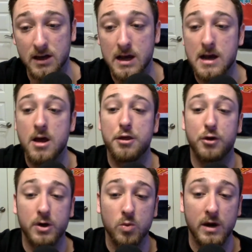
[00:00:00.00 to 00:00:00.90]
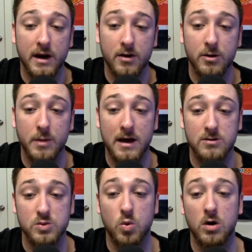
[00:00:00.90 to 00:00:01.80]
31 aerial
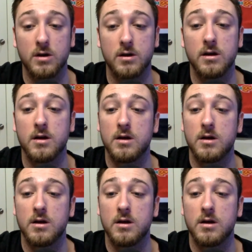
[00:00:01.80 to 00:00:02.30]
battles won,